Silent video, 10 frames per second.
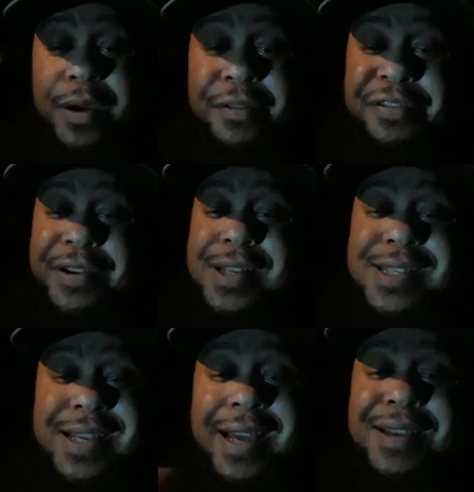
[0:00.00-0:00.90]
But
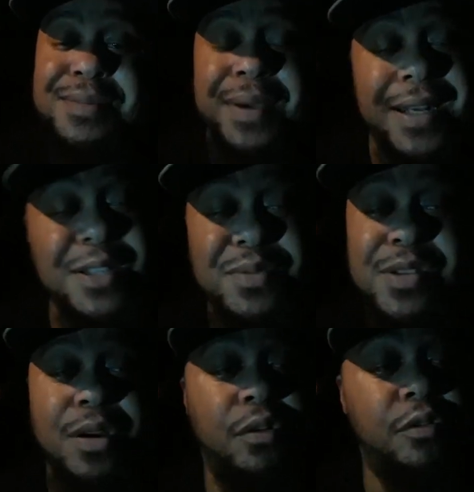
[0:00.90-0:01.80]
big win for the
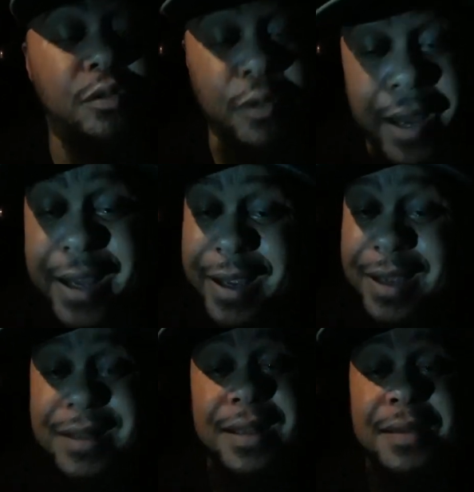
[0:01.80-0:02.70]
Saints, man. This was
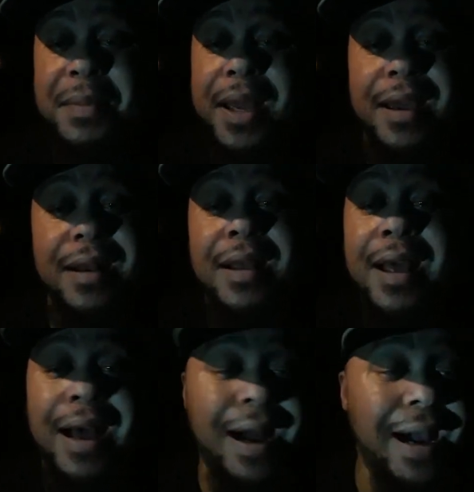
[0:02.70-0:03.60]
a great
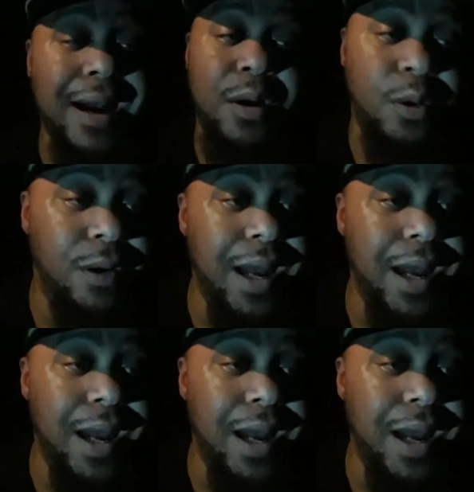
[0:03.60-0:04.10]
ending, man.